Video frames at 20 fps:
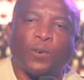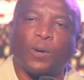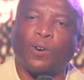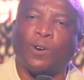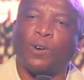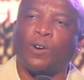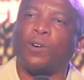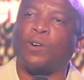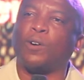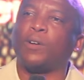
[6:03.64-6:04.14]

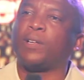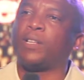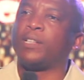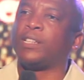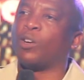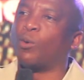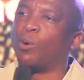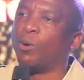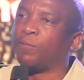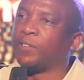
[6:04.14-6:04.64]
for
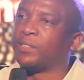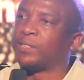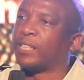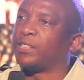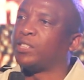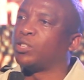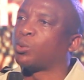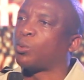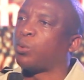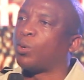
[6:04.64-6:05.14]
the office
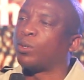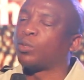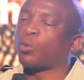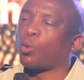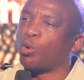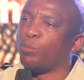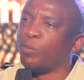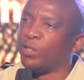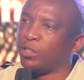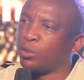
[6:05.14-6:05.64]
that is
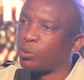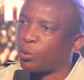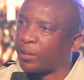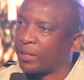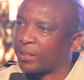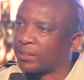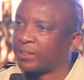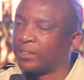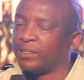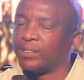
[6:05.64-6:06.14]
called Community
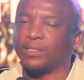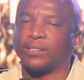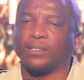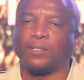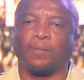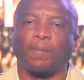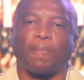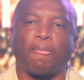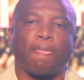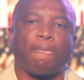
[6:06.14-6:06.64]

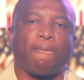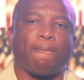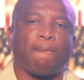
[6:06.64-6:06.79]
Corrections.